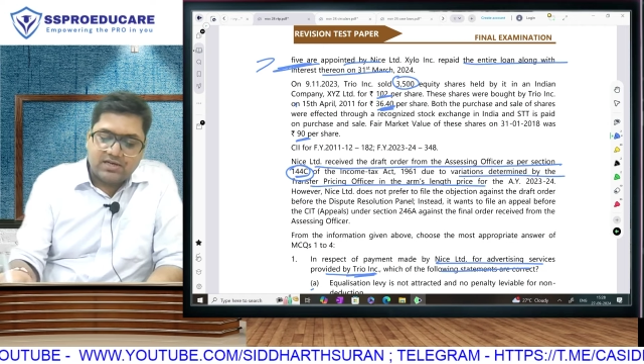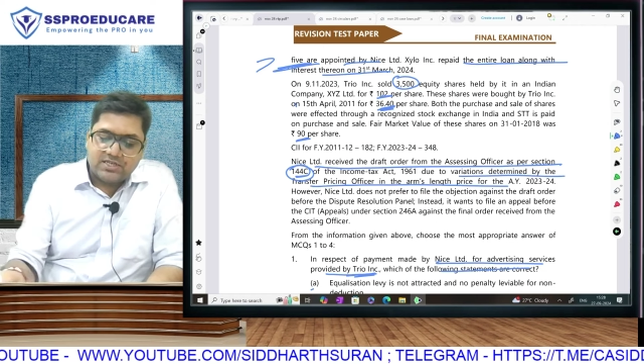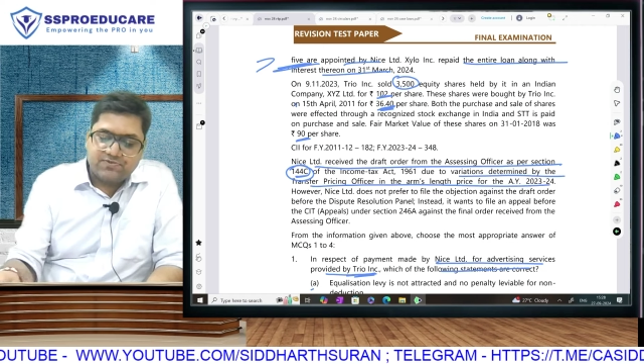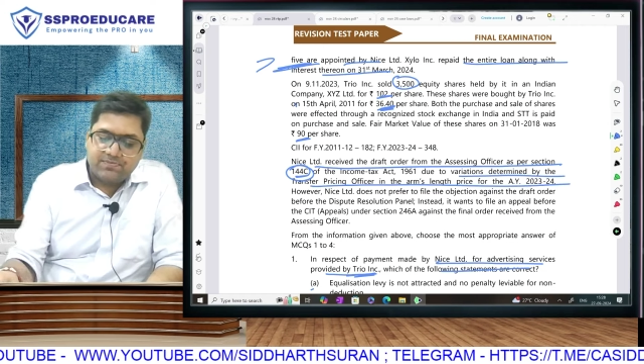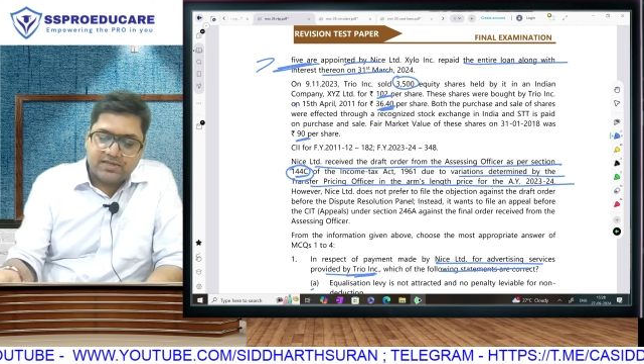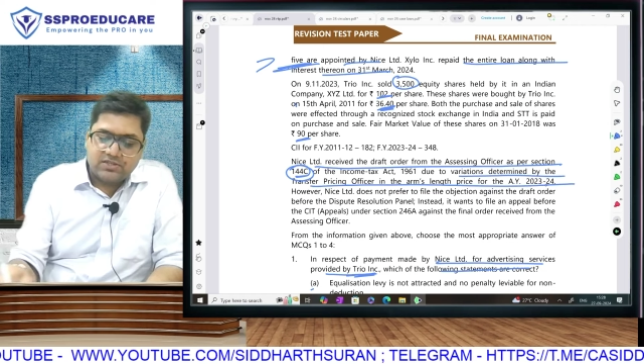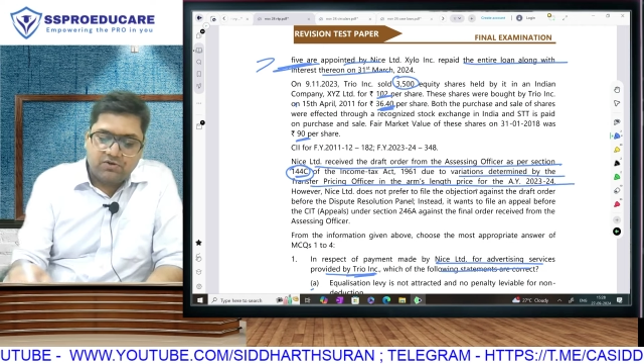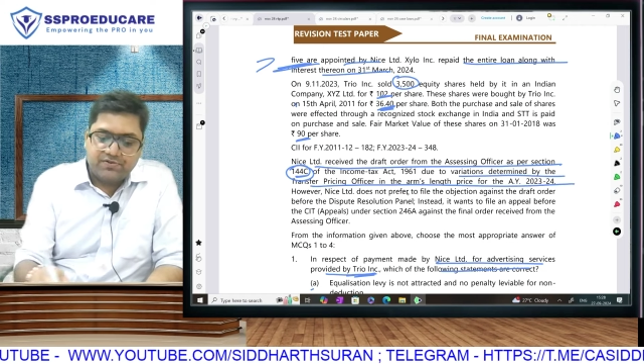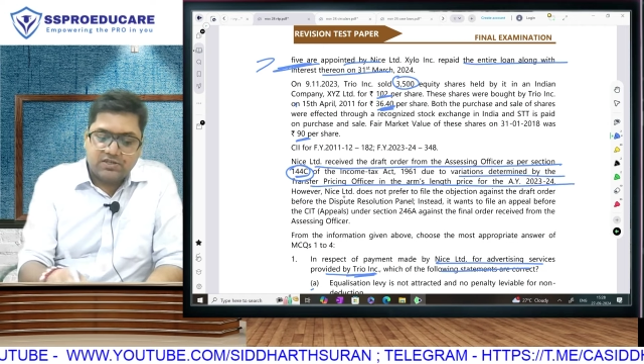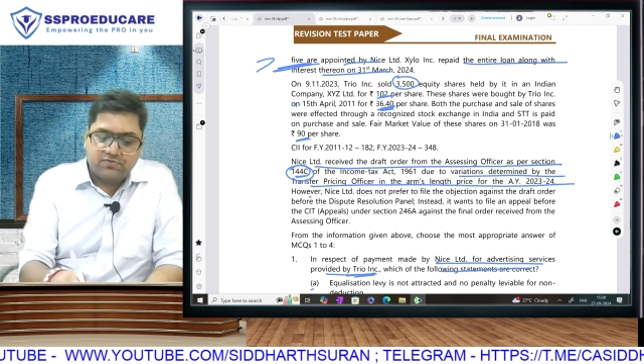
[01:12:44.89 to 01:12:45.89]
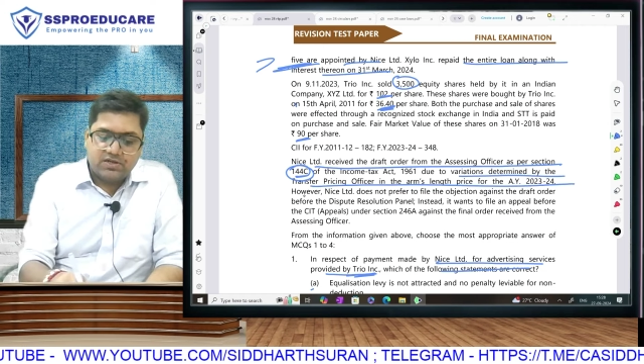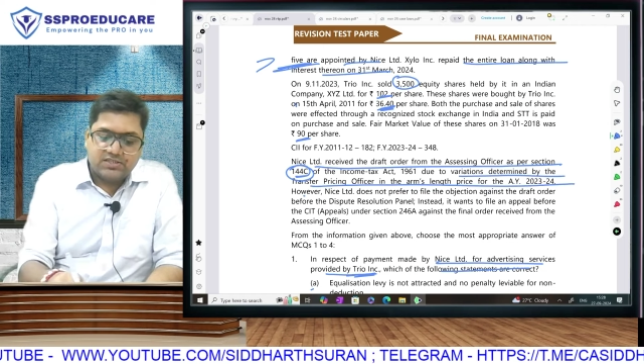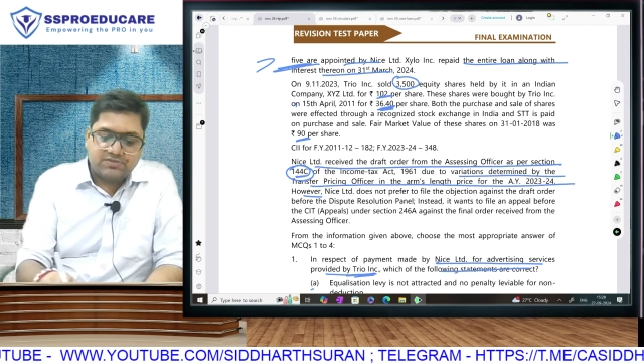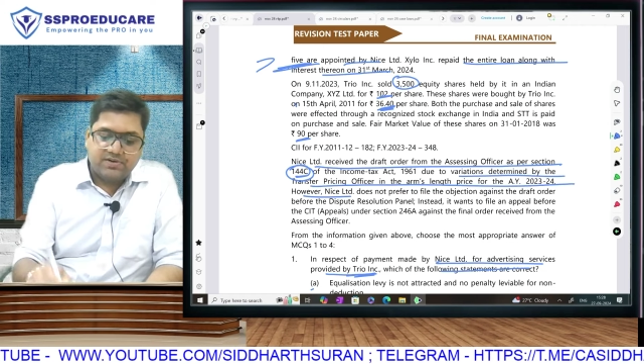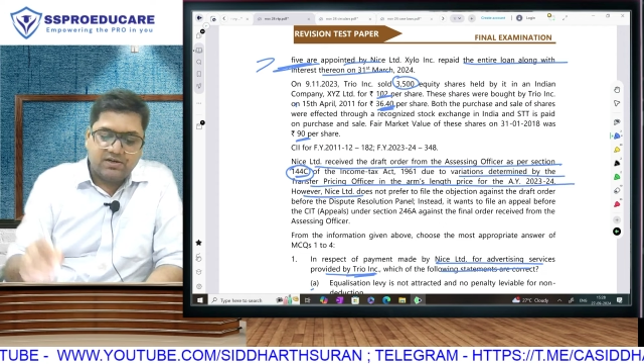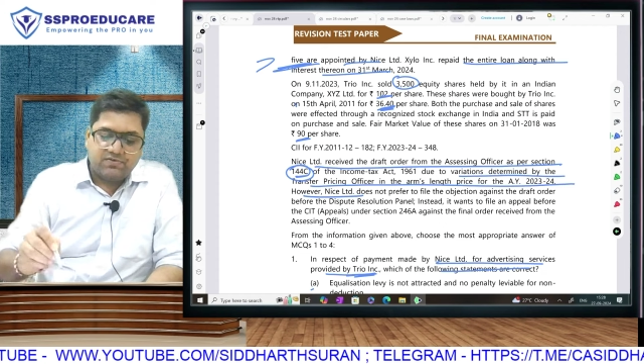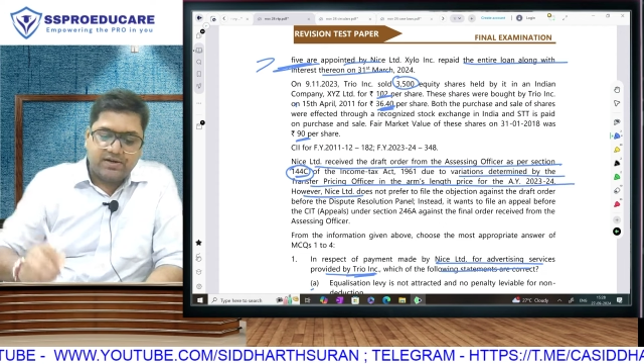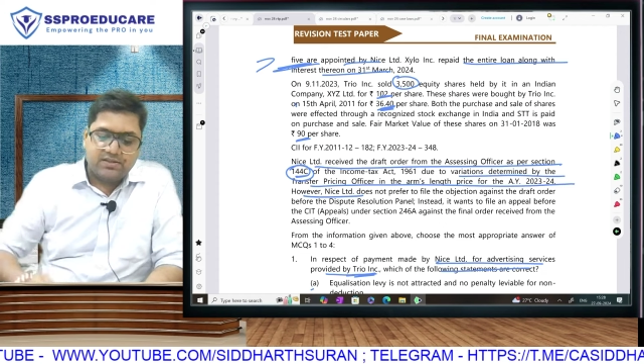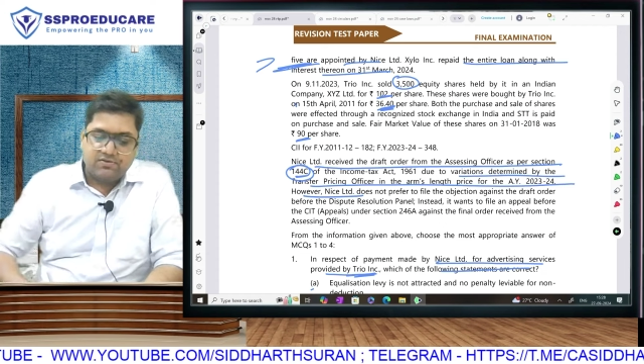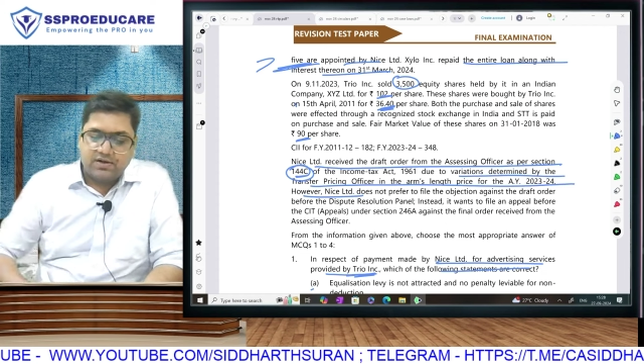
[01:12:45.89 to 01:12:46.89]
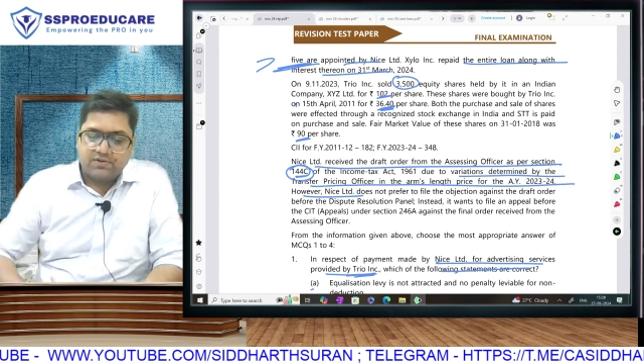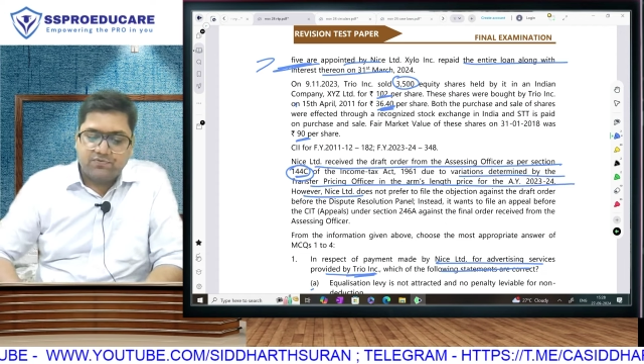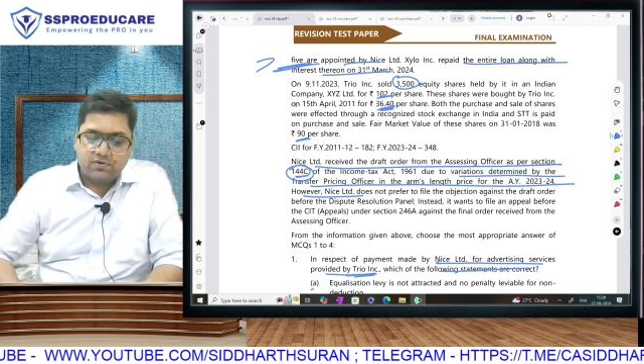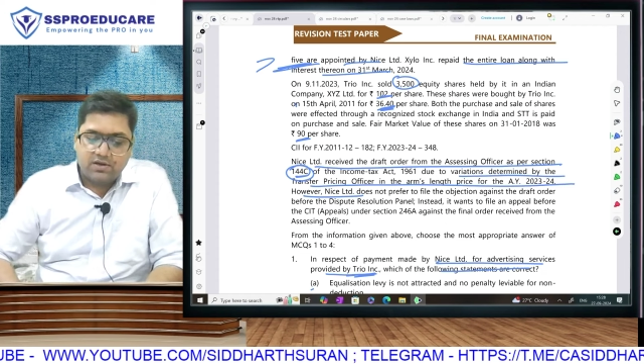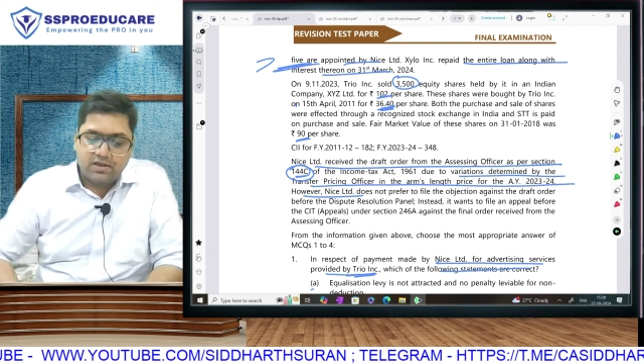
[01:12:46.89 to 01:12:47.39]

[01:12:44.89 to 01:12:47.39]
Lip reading: transfer pricing officer for assessment year 23-24,